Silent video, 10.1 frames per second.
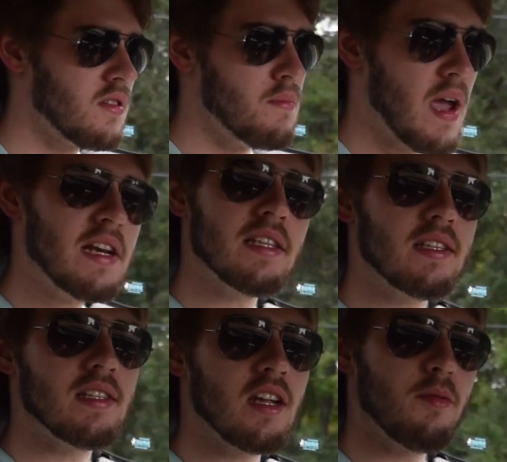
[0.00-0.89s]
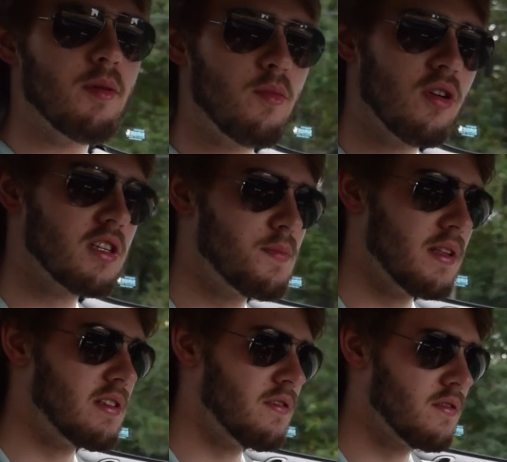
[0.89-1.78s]
Maintenance is going to be more
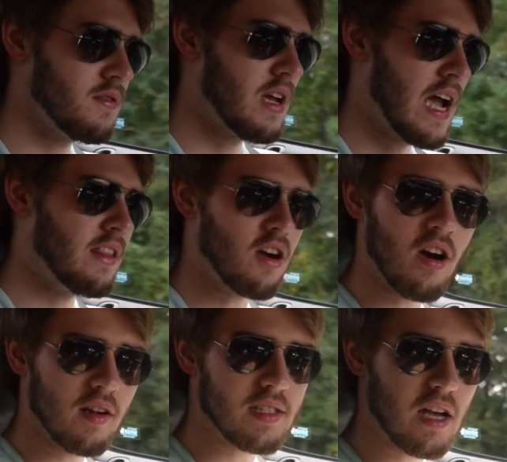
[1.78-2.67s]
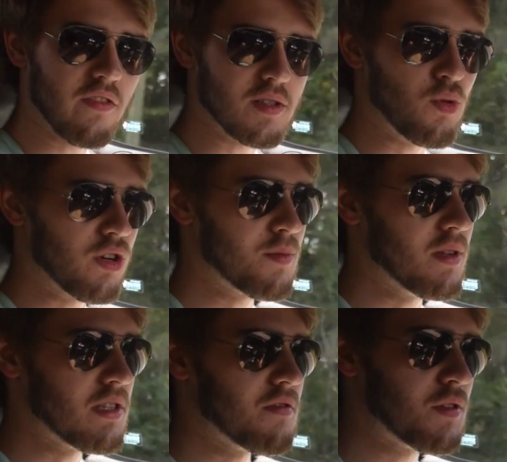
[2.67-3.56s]
expensive. And the car itself is more
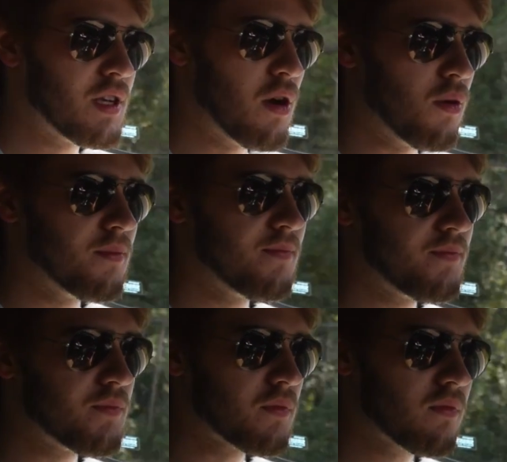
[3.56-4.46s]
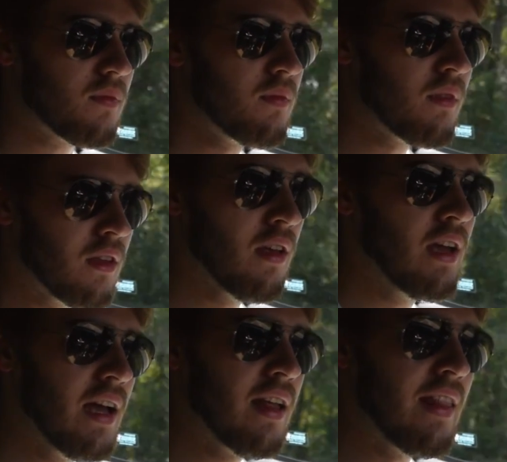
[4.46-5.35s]
expensive. So
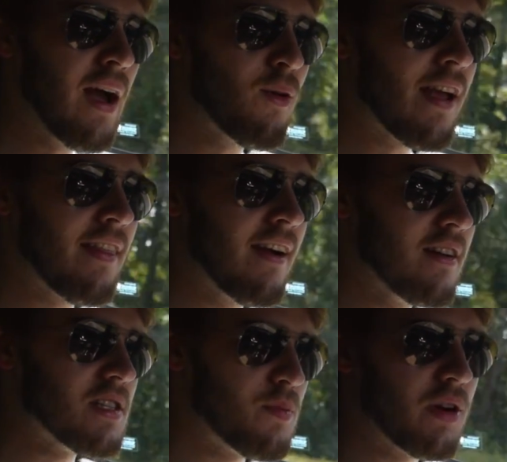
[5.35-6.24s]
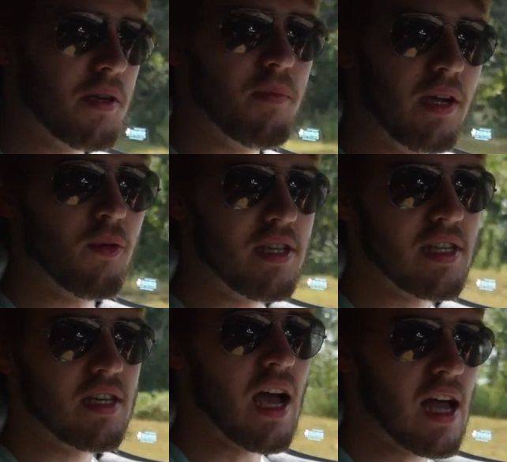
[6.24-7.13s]
that right there is a pretty big
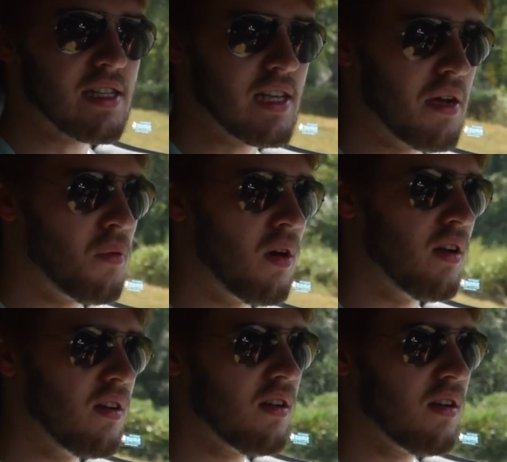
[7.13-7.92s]
reason not to get one